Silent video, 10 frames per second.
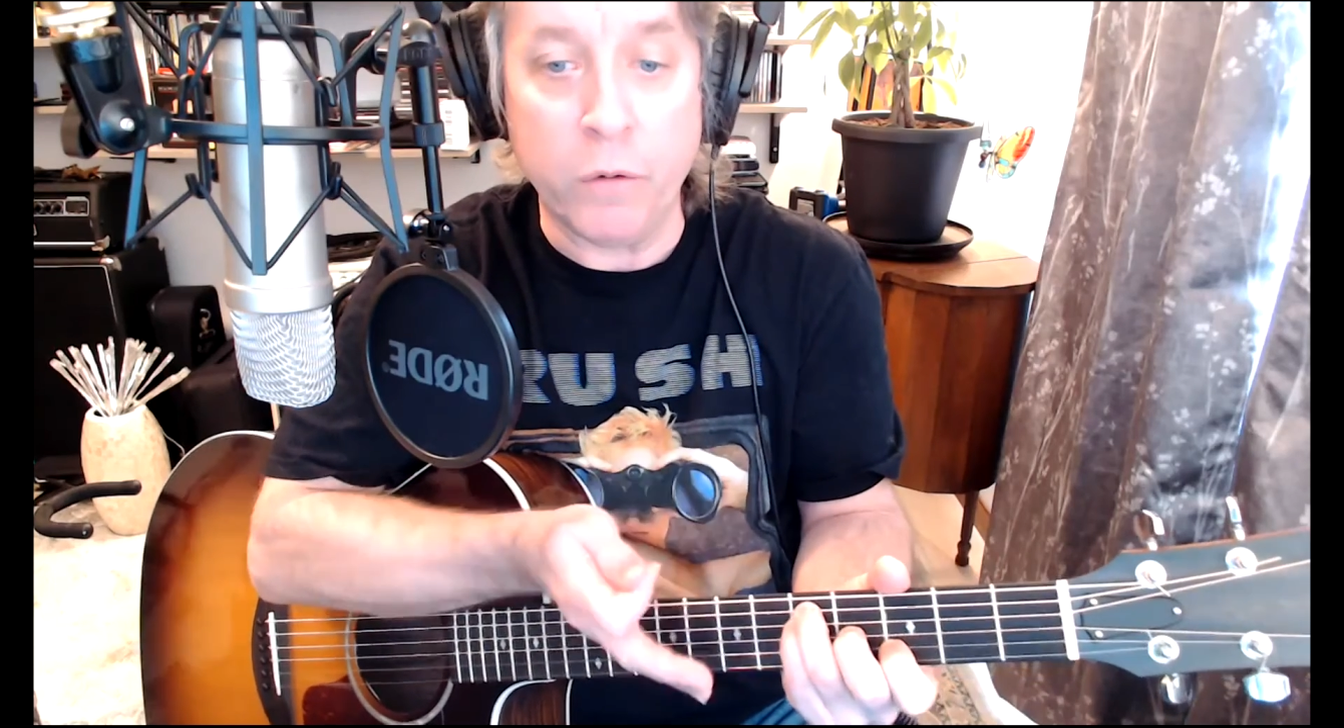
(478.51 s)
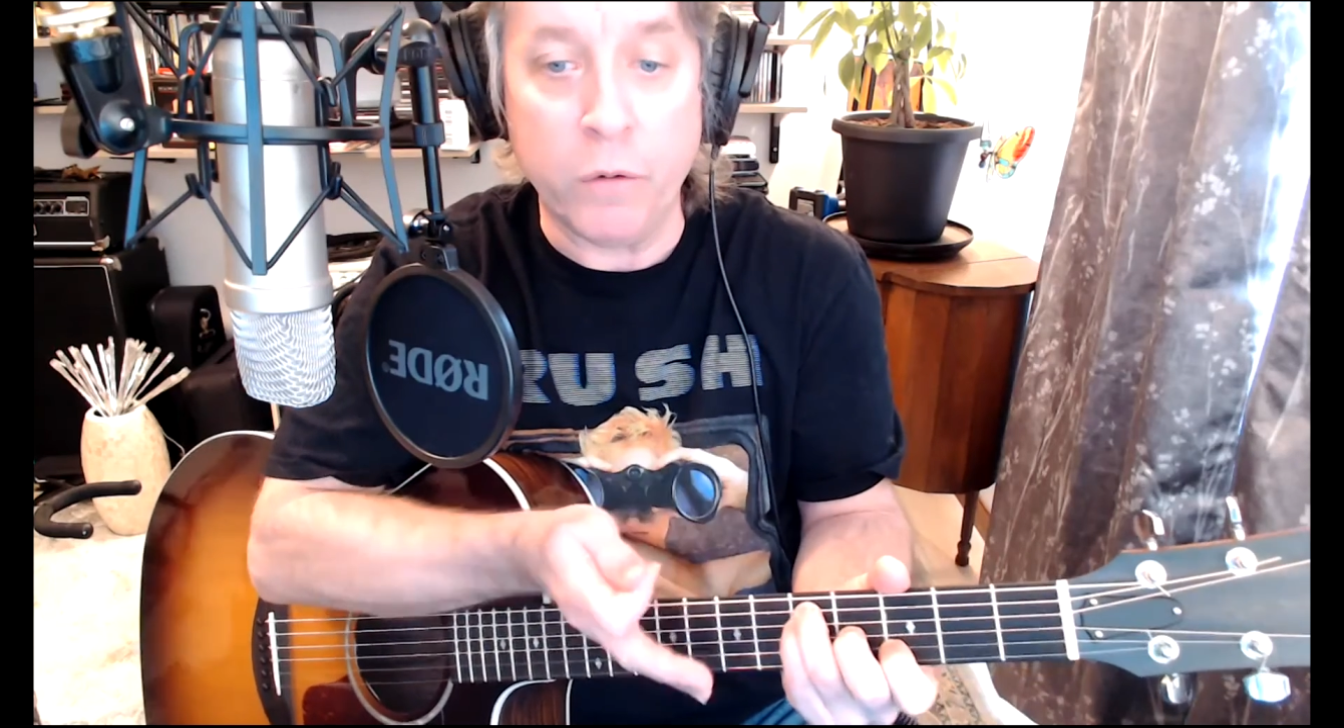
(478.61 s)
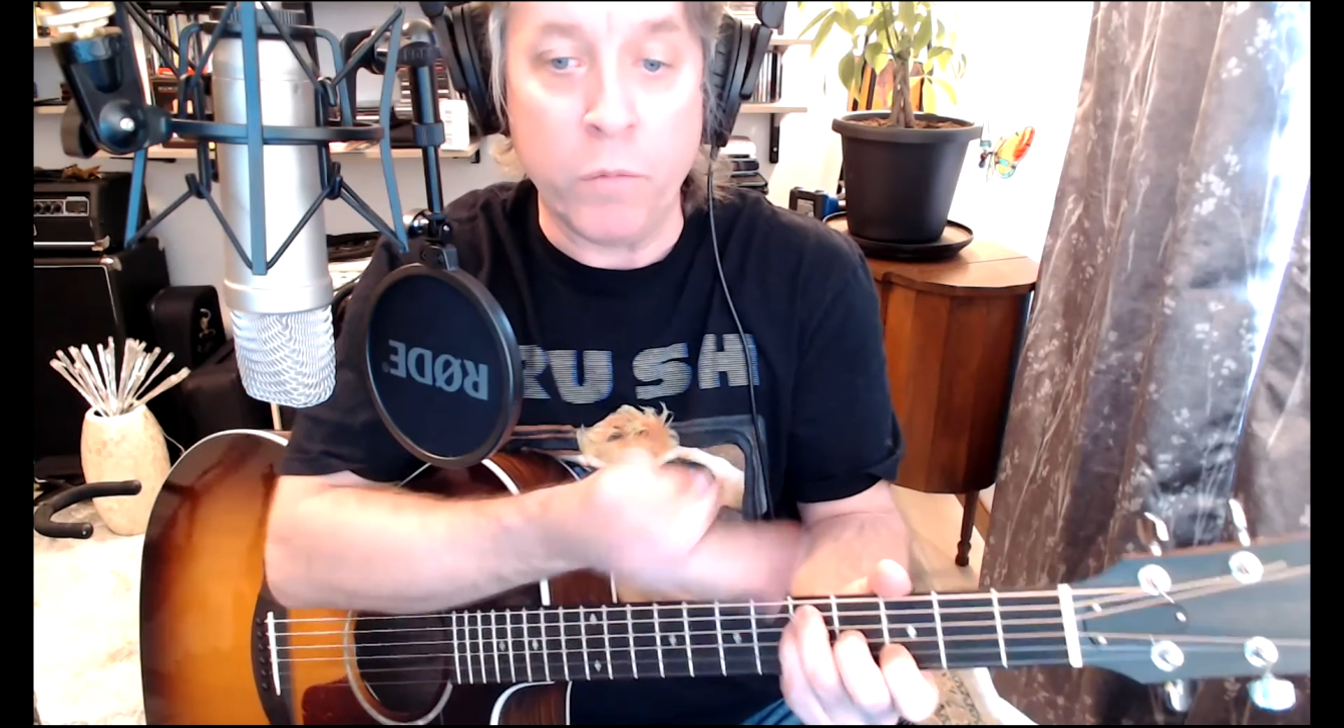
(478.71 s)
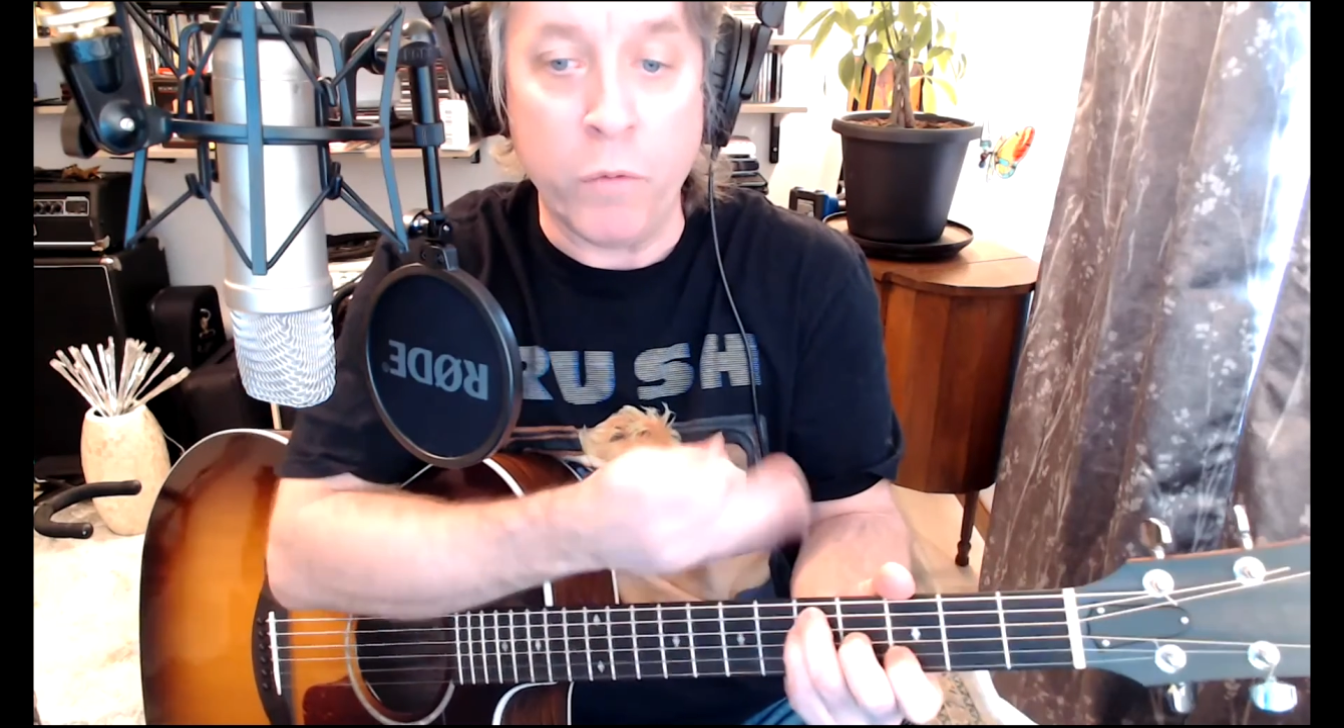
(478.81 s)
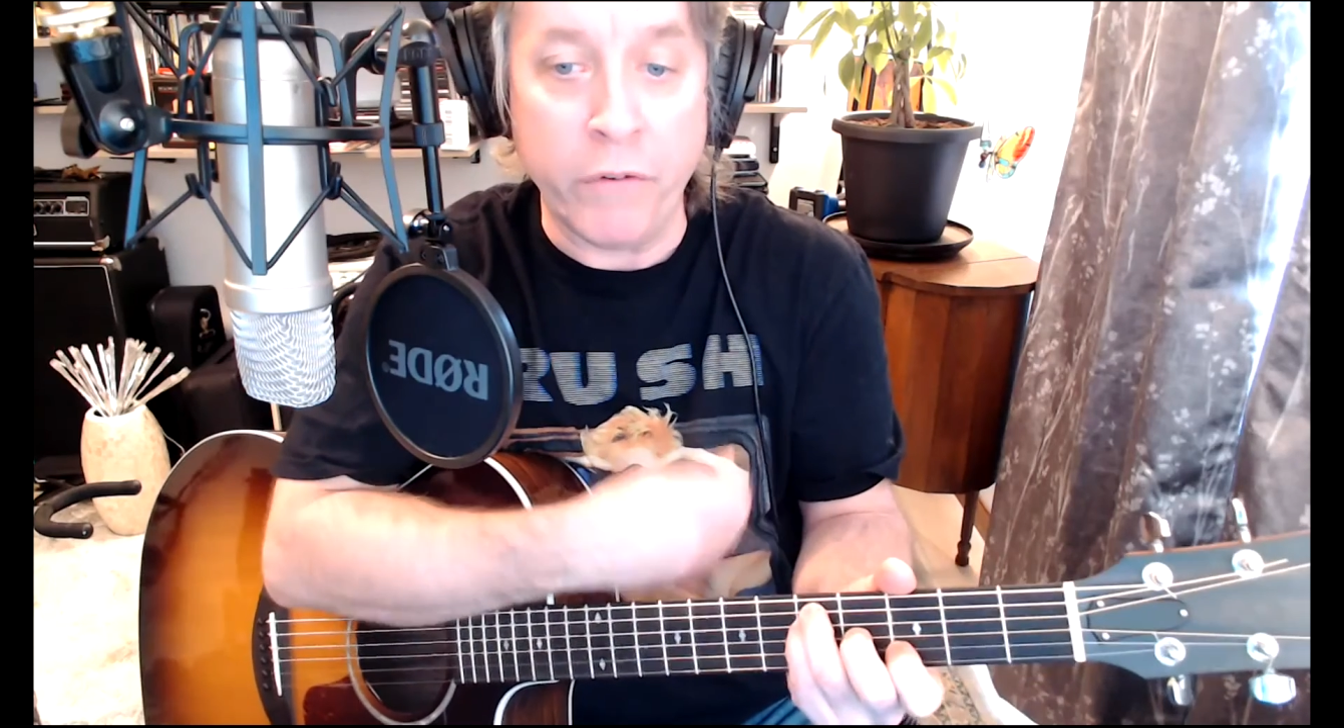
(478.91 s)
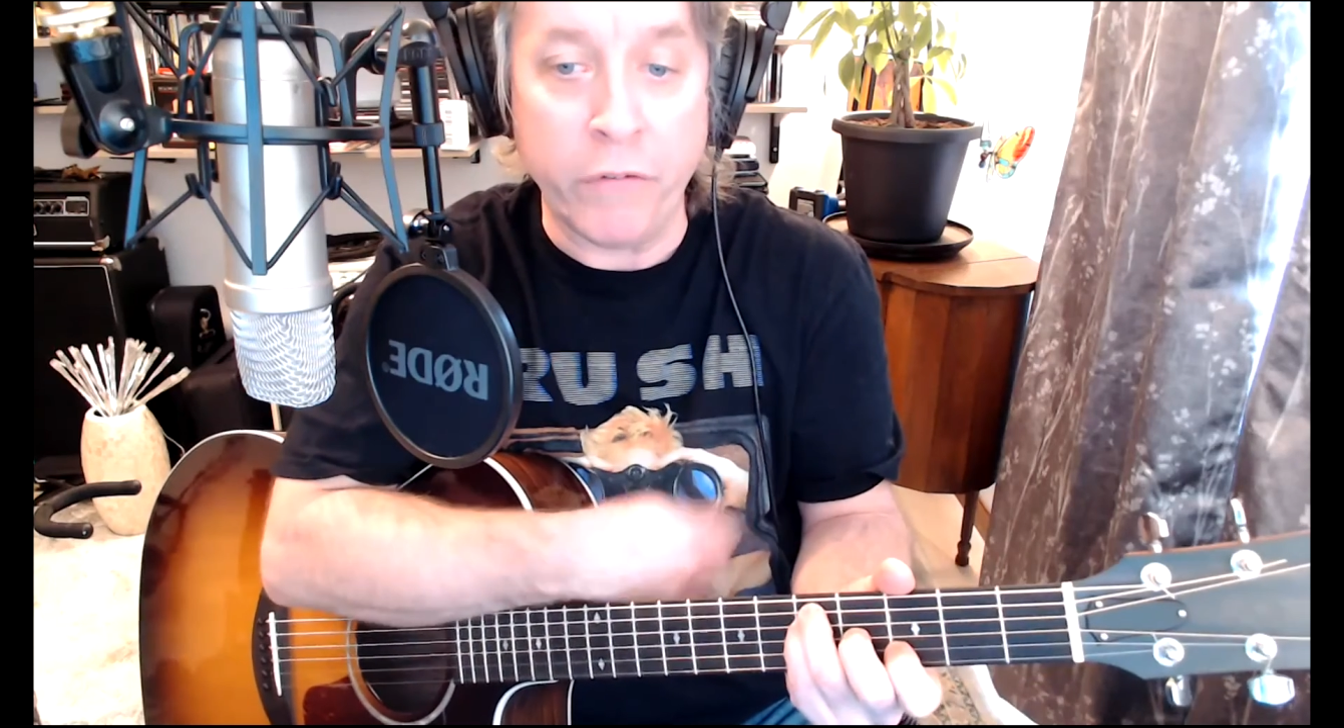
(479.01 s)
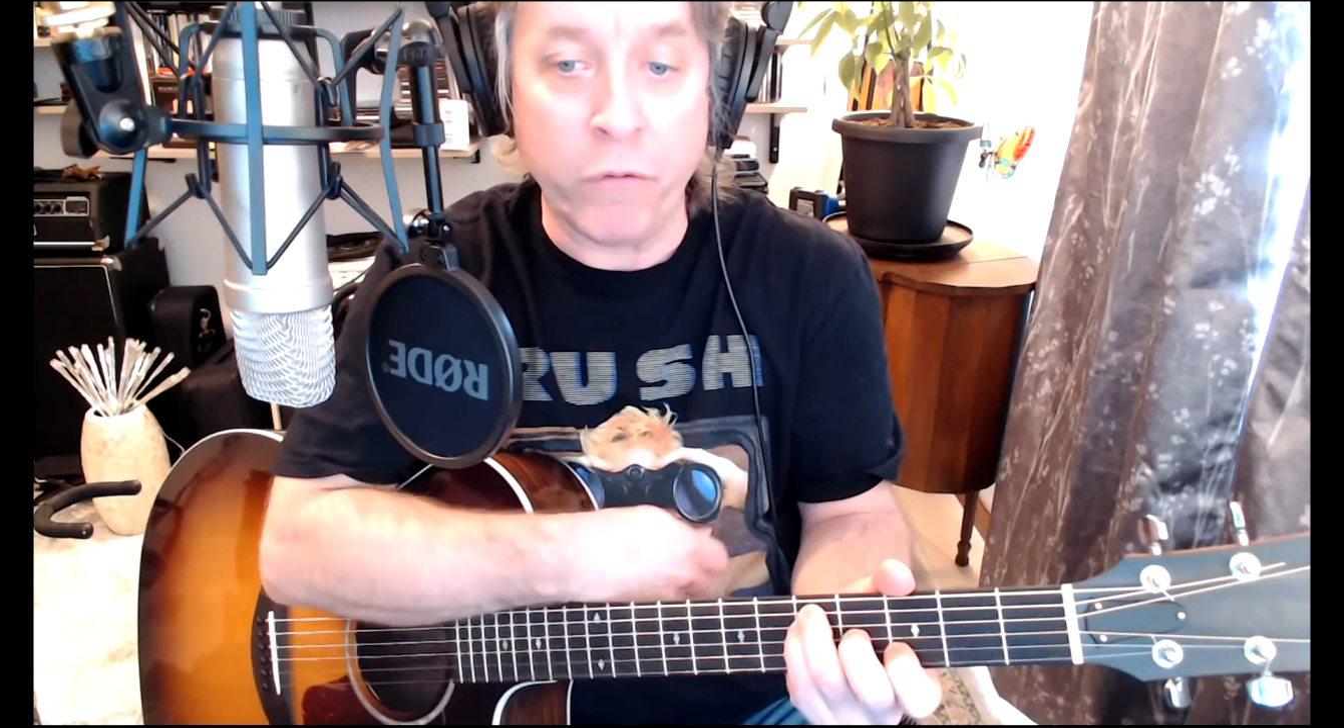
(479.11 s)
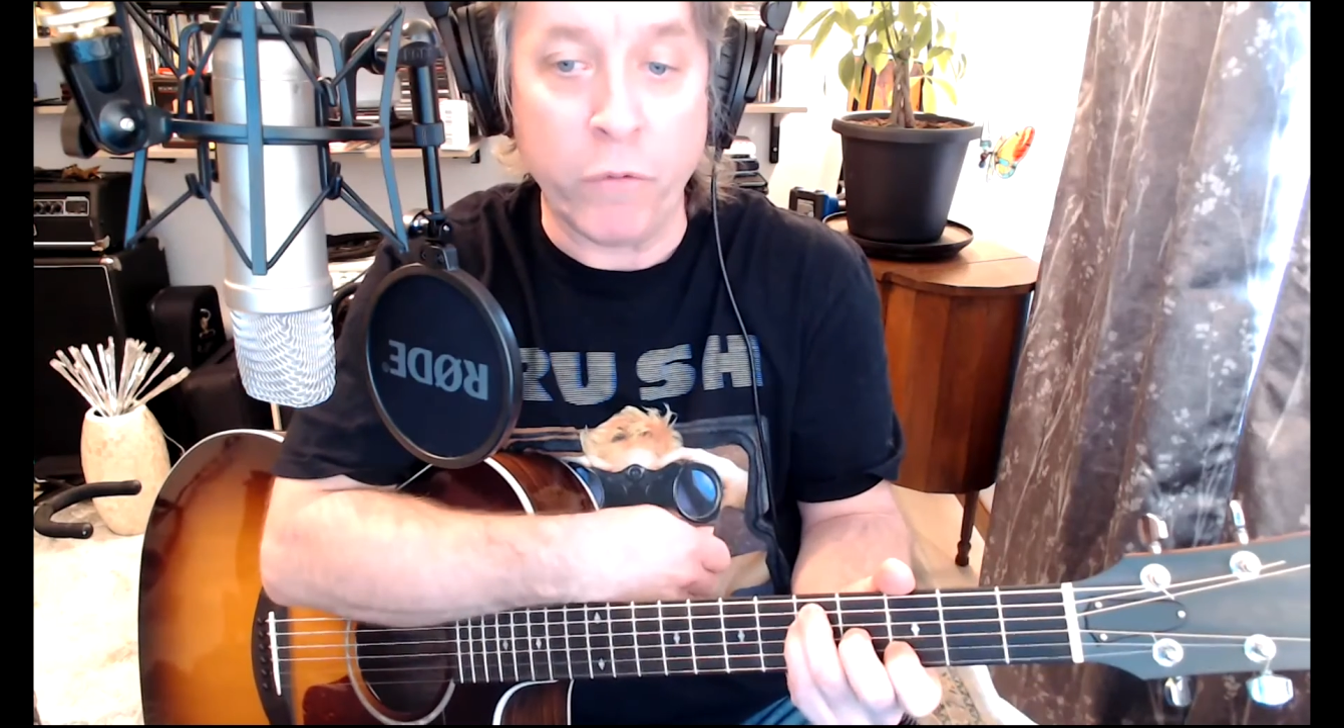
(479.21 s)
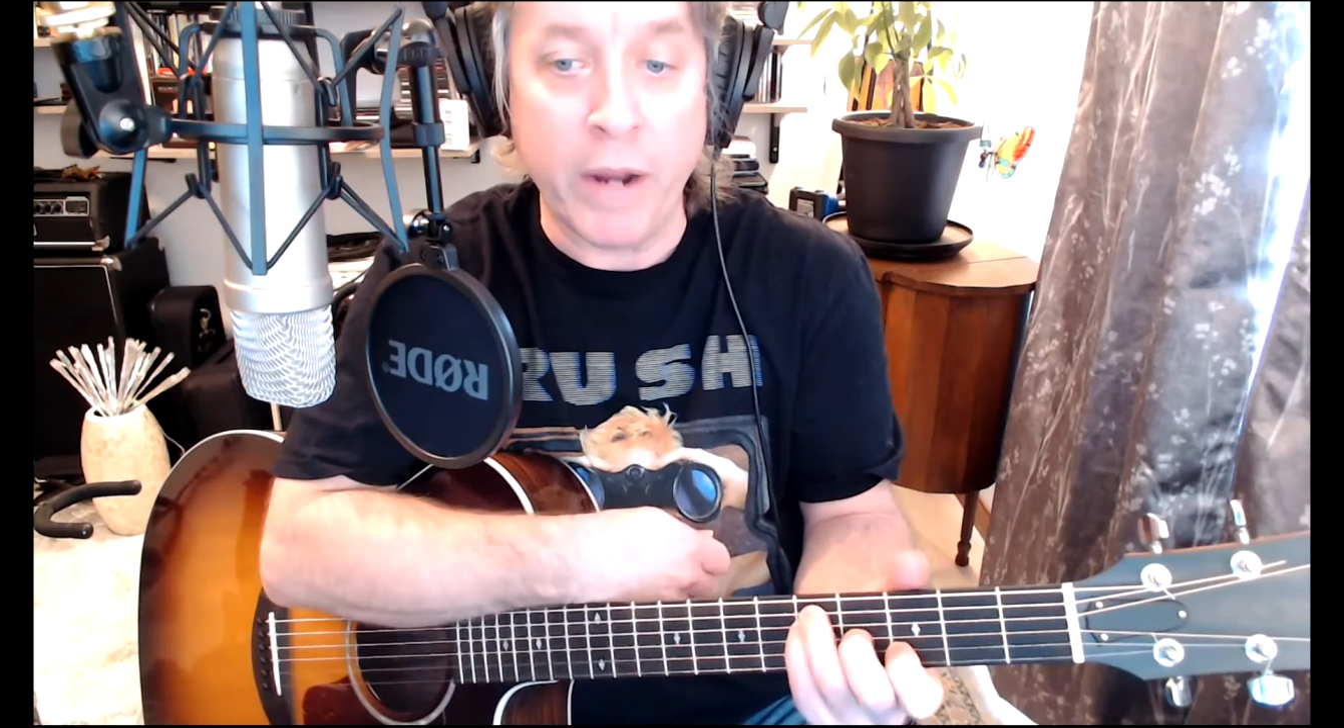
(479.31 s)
or moving from